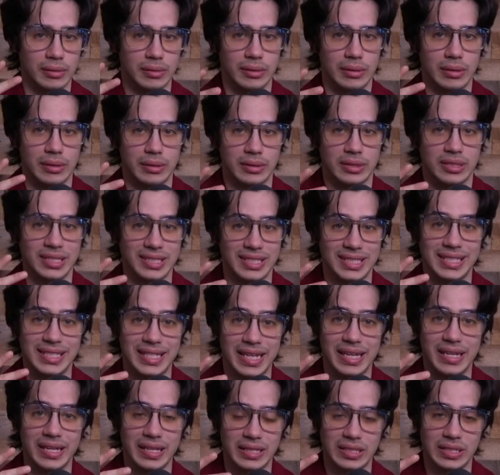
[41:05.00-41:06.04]

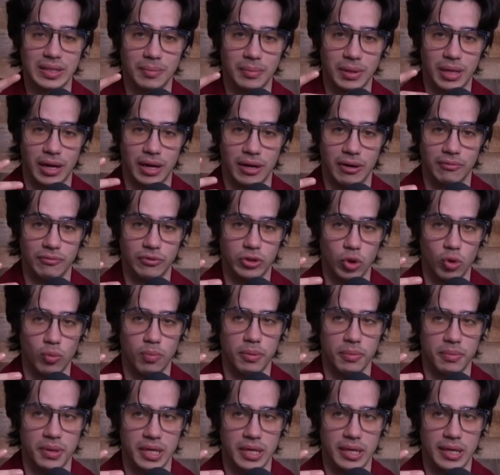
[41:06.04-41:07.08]
sustaining some kind of
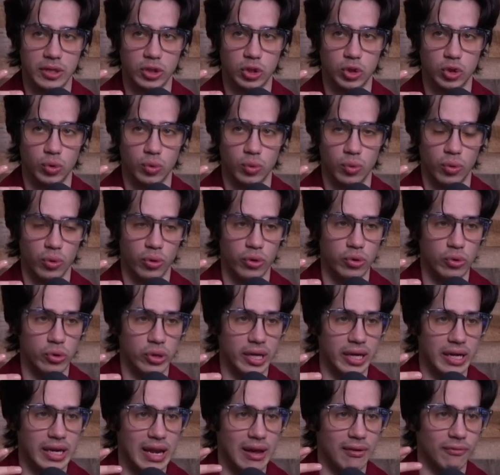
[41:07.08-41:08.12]
dopamine issue, or you
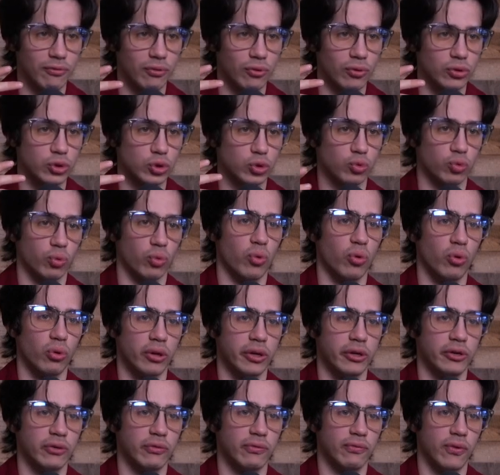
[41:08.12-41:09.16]
can never scroll on
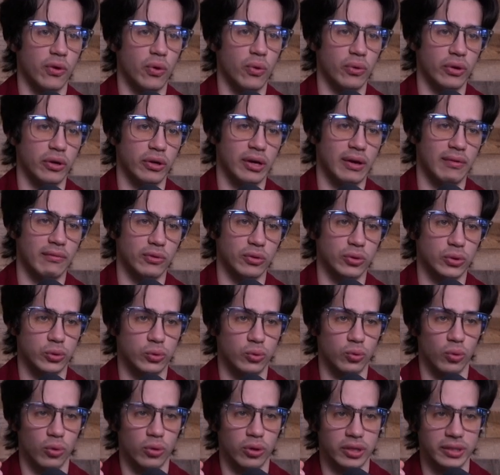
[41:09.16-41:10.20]
your phone or never
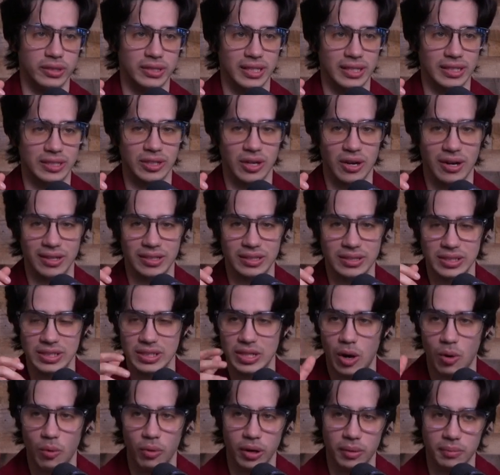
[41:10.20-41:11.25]
scroll on TikTok. That's not
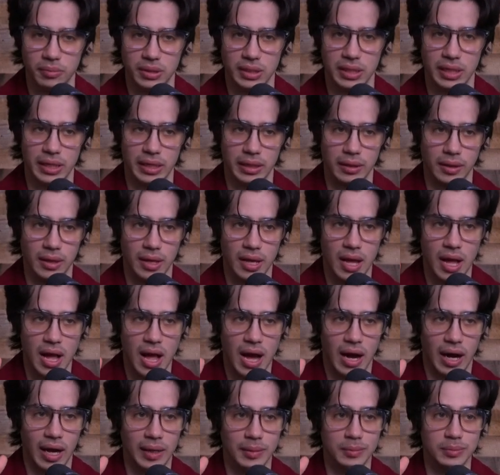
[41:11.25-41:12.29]
what I'm saying.
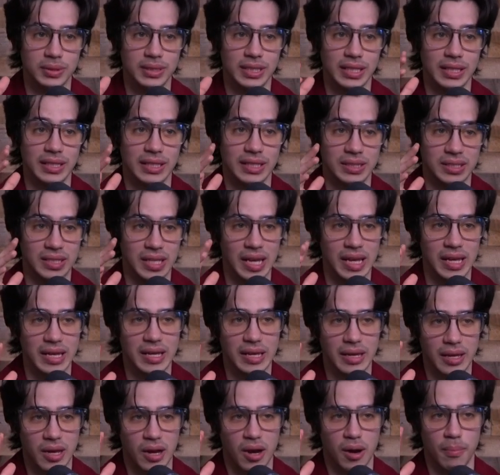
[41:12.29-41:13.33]
I'm saying that
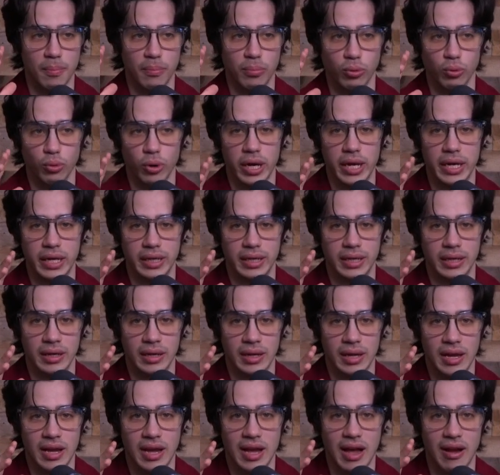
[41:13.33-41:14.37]
taking a break
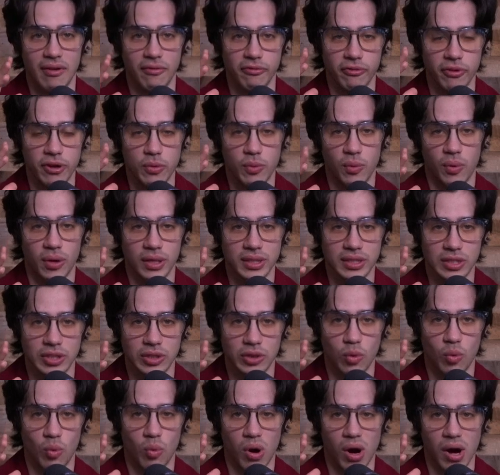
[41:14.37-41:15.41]
every once in a
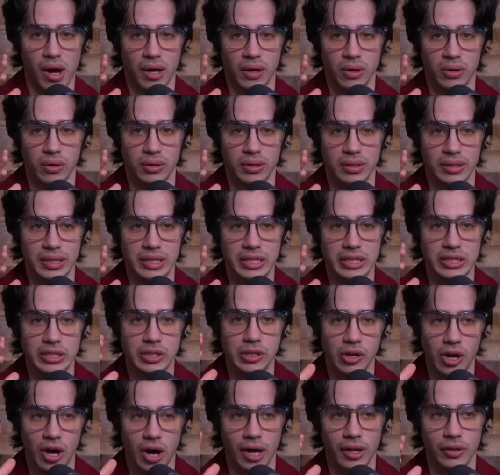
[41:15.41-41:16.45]
while is
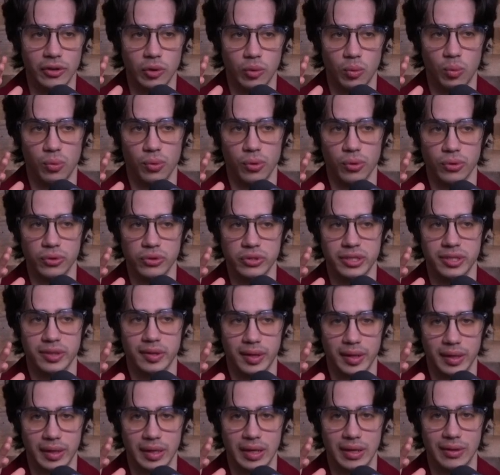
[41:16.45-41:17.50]
not the worst
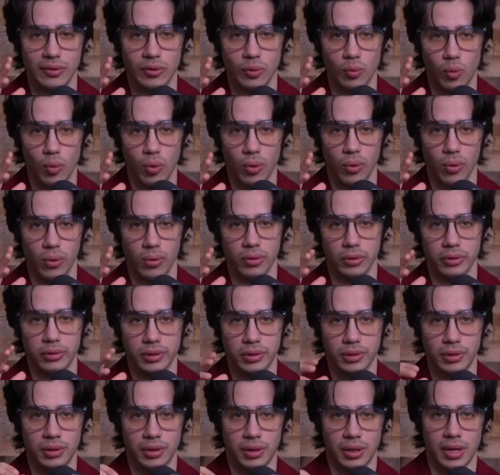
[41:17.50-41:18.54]
thing in the world.
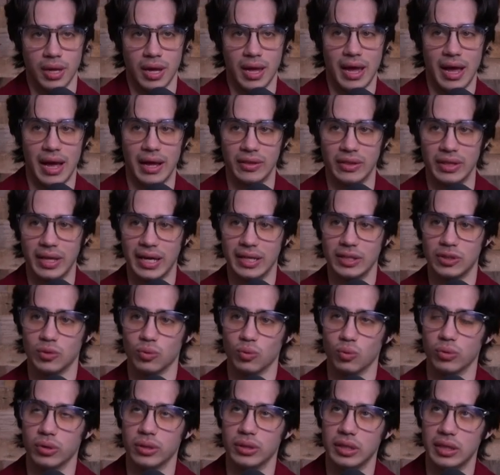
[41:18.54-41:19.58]
And that's
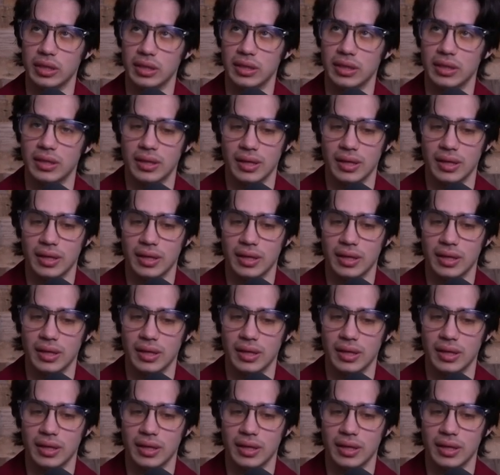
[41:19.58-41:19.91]
really